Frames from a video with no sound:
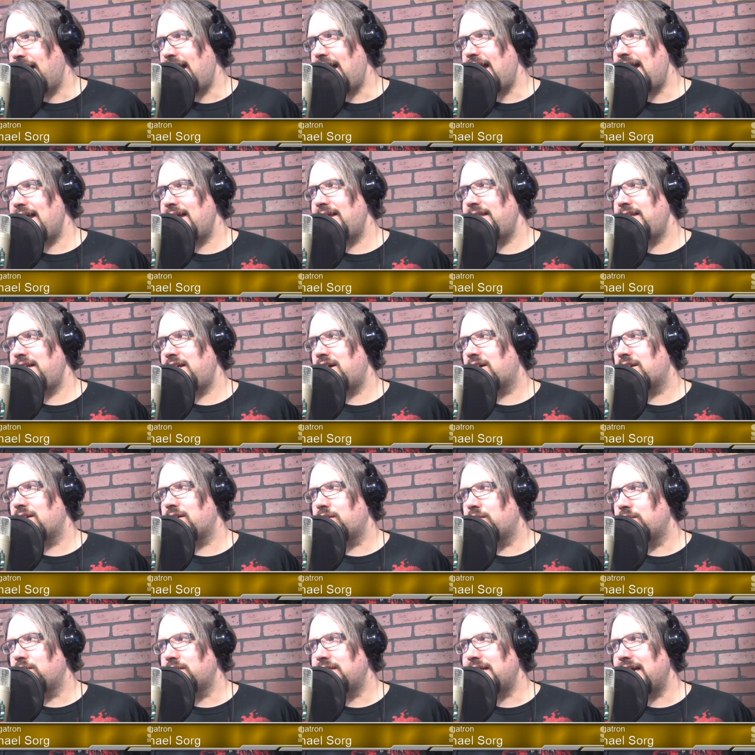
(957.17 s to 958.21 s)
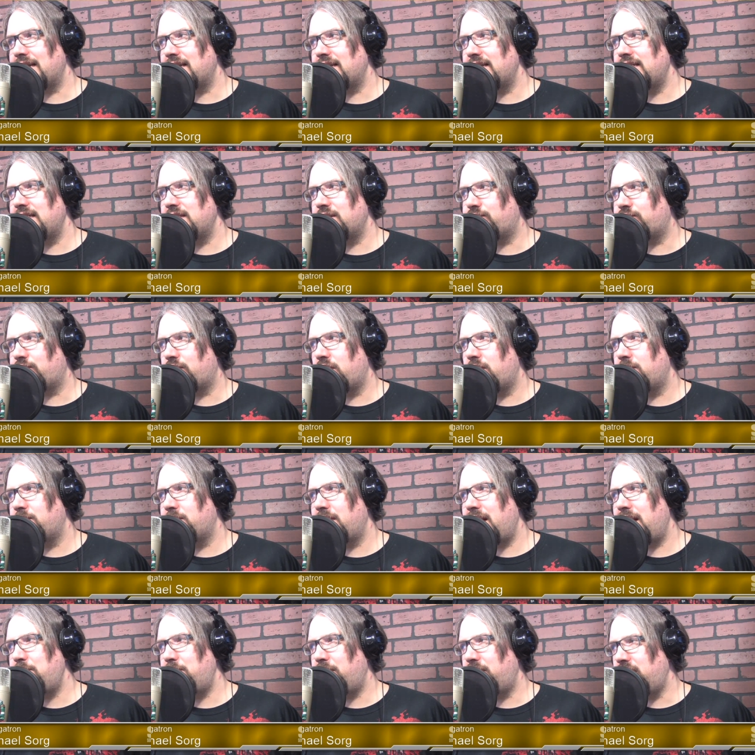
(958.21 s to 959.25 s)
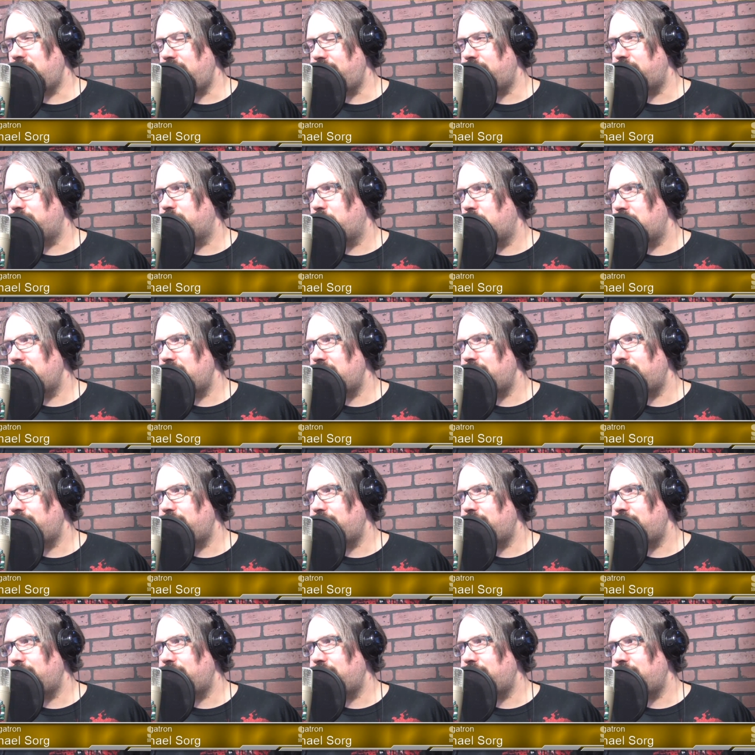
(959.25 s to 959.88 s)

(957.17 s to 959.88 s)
and the article technically is from, I believe, twenty